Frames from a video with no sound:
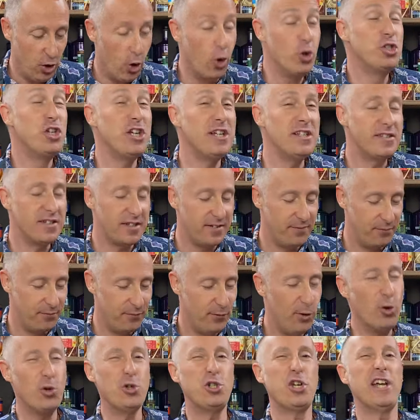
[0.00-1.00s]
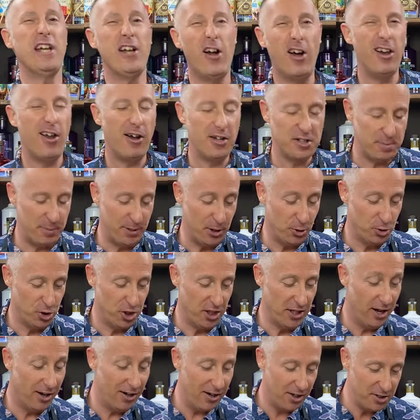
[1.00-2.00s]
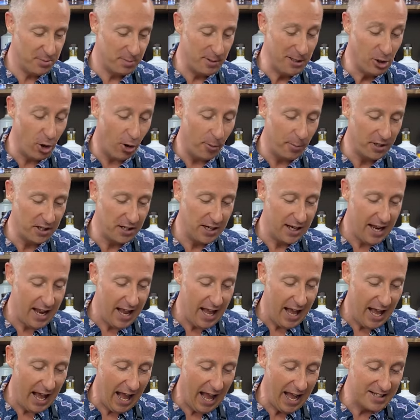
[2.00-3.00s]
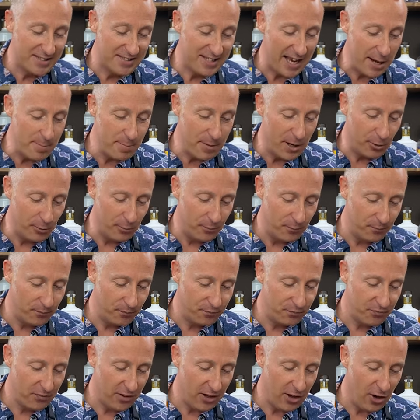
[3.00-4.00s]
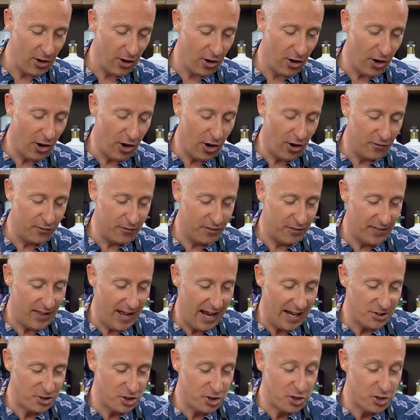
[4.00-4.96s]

orgeat, orgeat. I like to be orgeat. I like to be common. Uh, 10 mil of that,